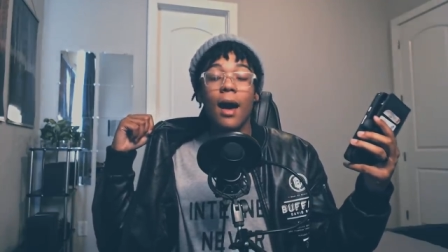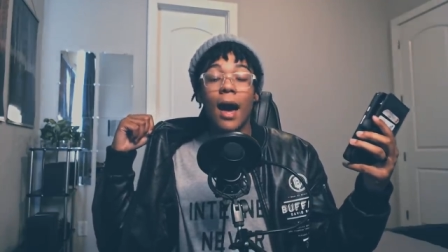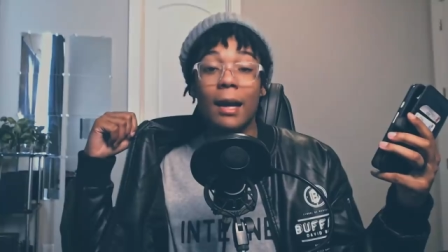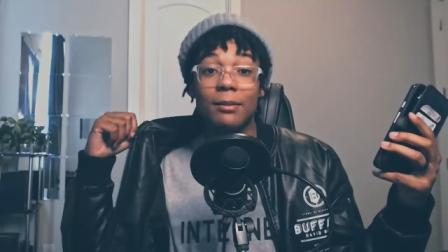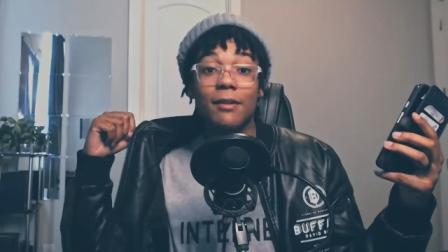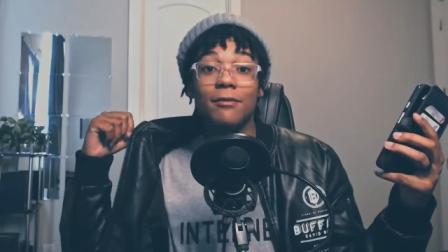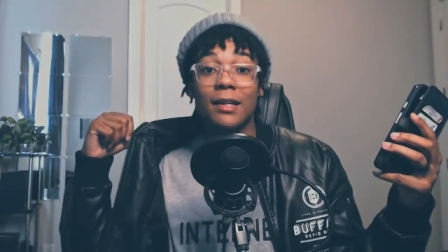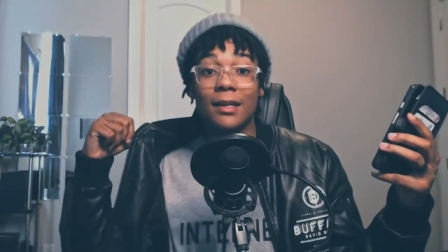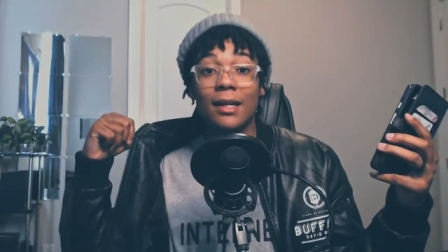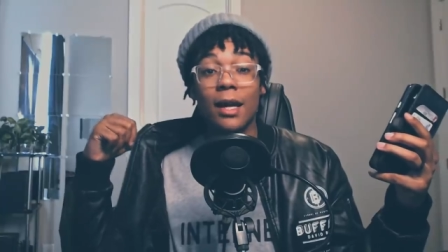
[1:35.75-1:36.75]
I'm
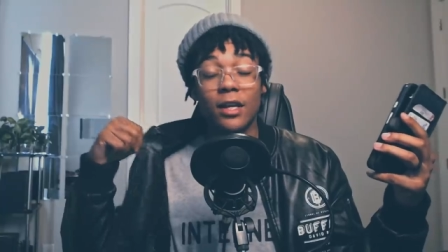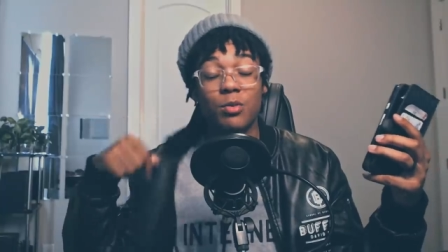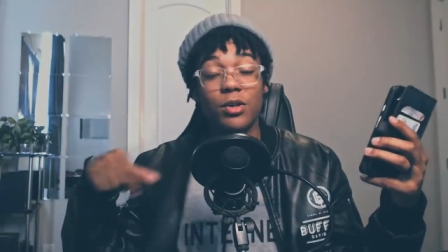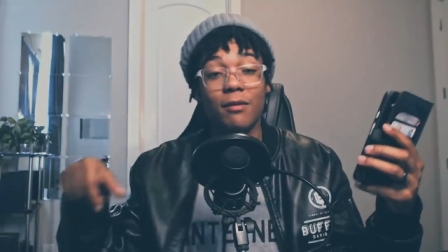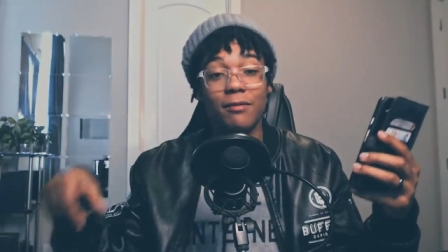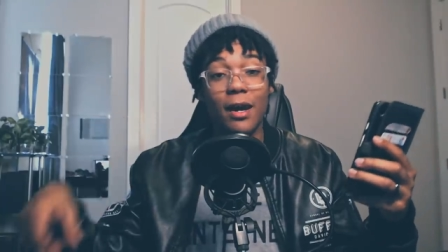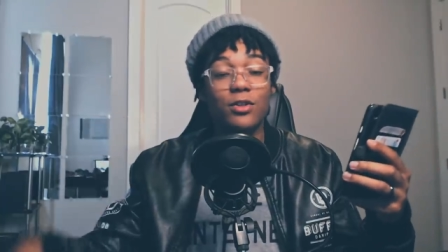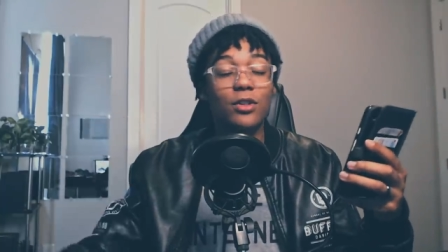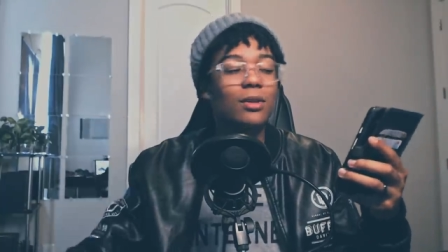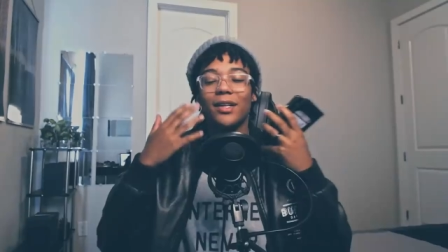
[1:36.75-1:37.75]
definitely an expert on
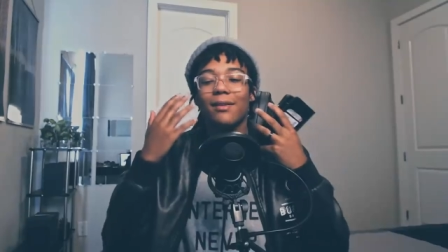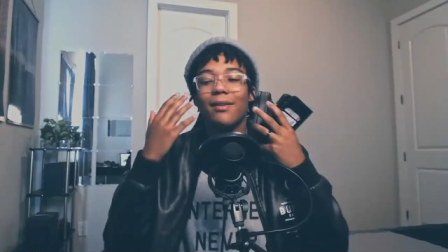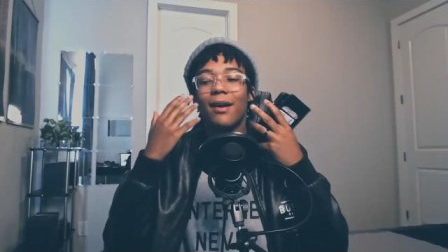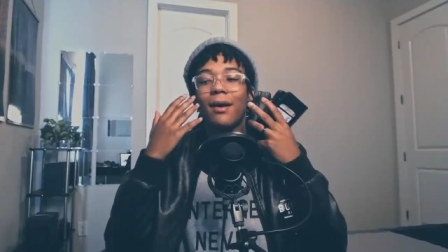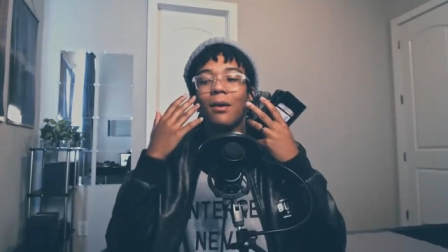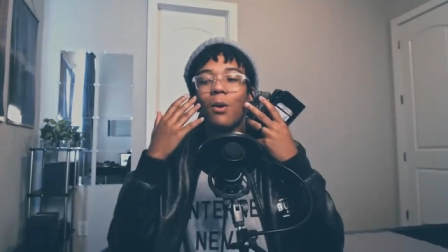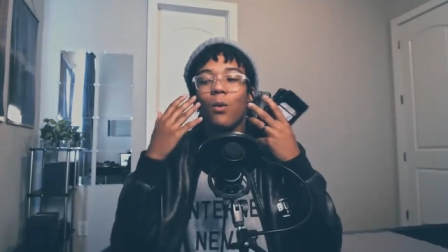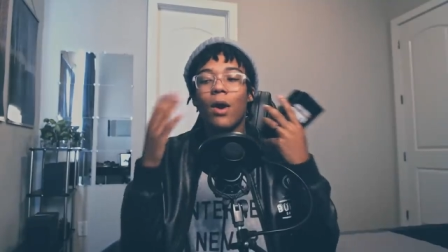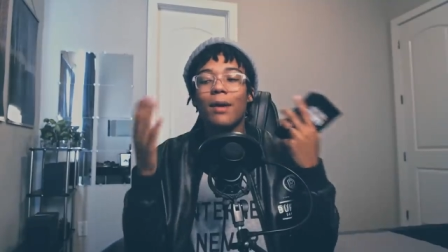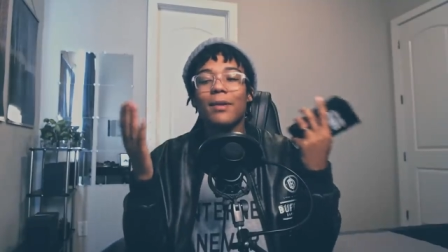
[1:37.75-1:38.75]
fashion, but I thought,
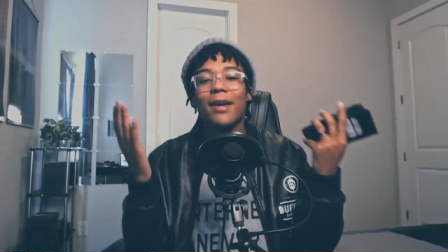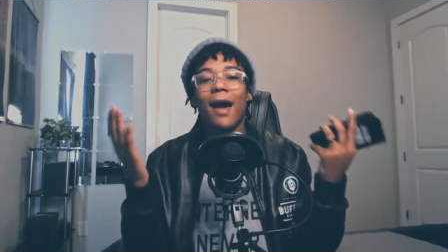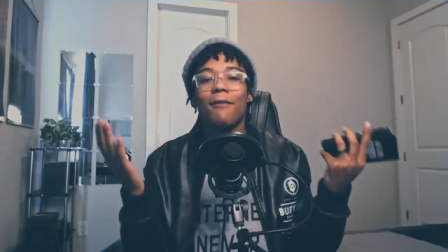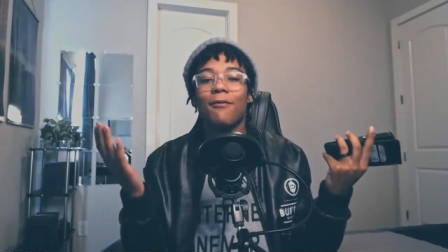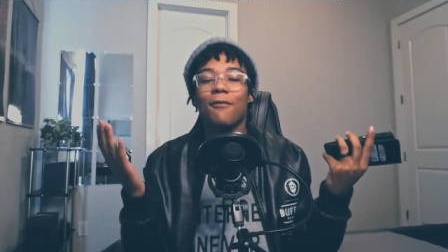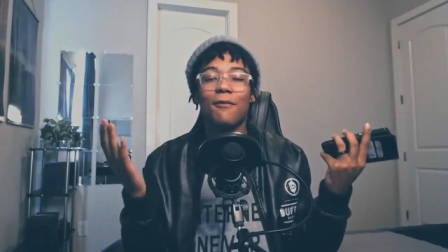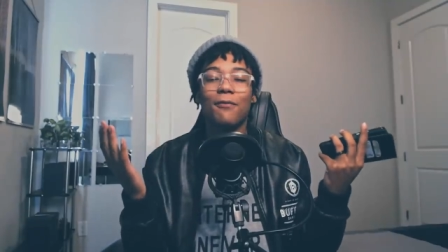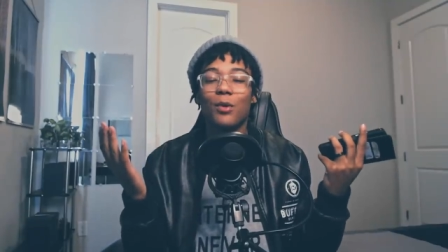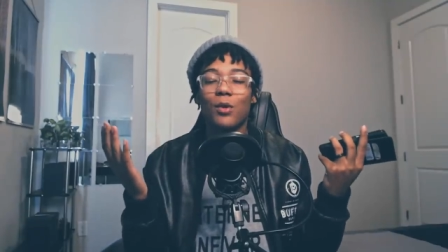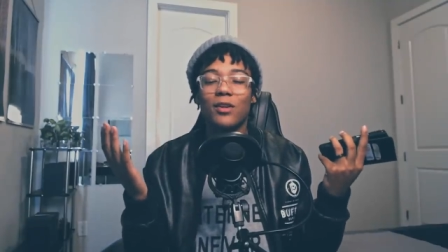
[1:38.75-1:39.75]
why make half of
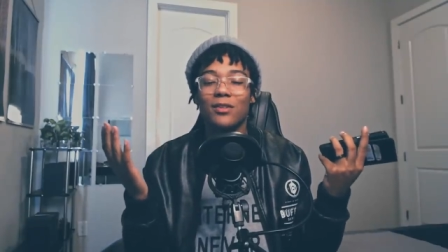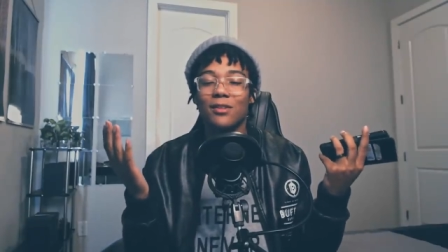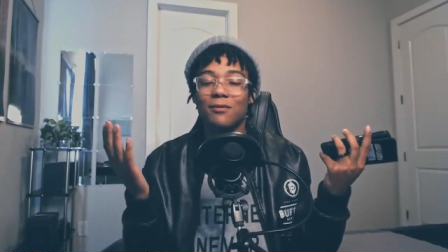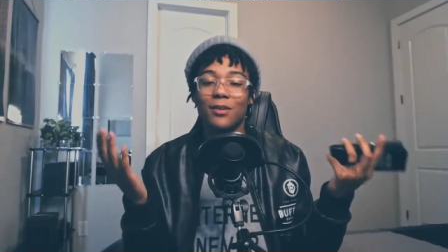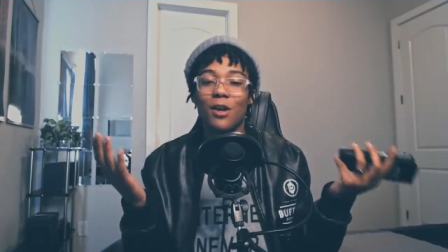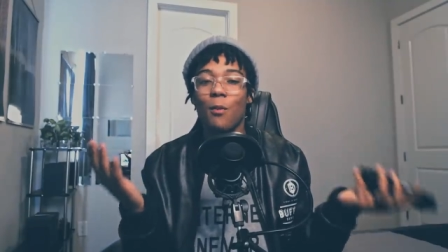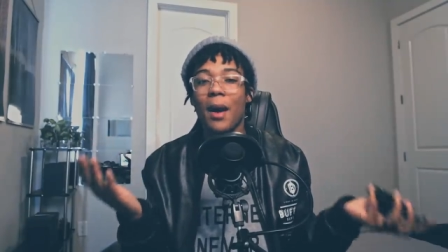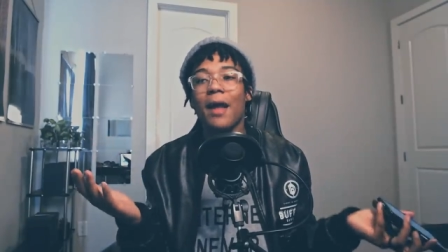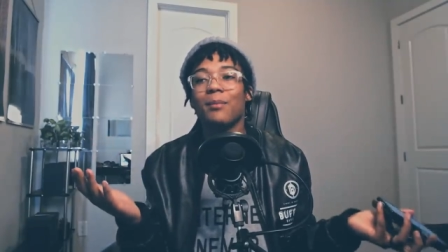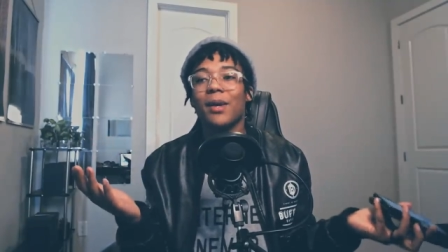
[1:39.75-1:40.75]
everyone watching this video
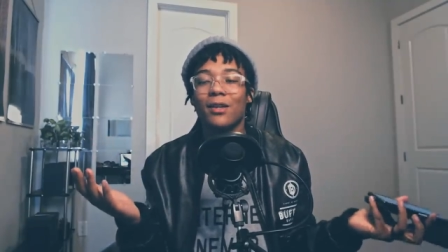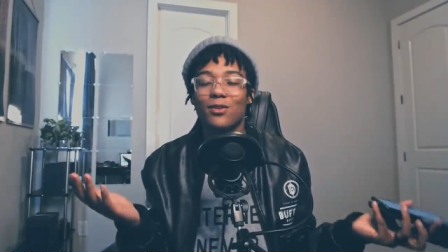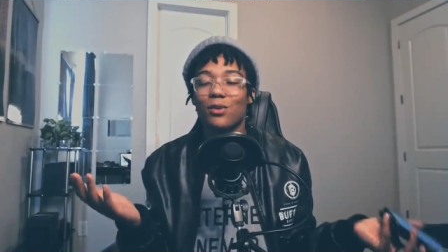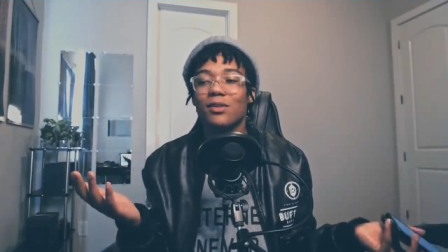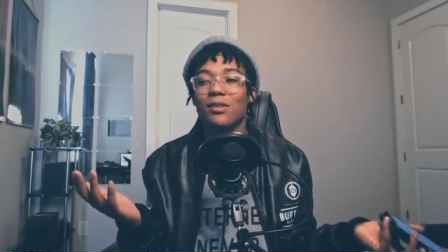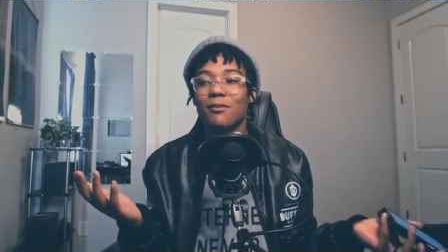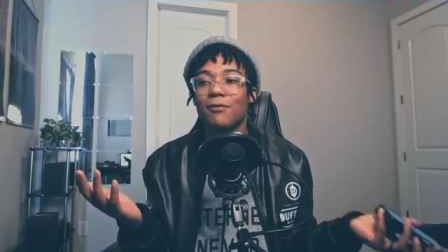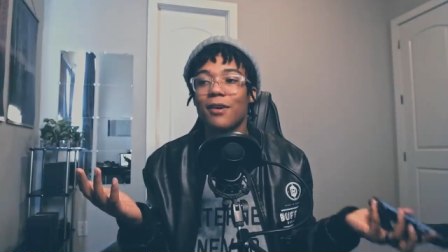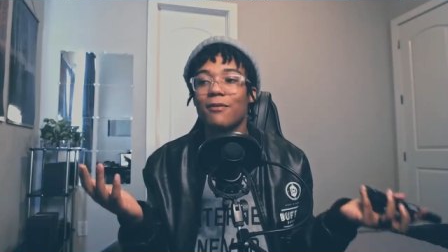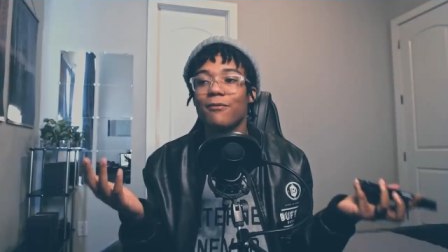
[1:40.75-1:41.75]
mad by insulting their
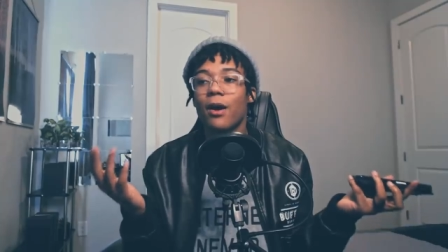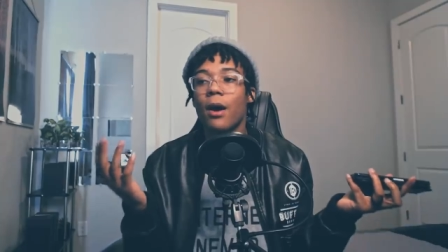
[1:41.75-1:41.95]
fave?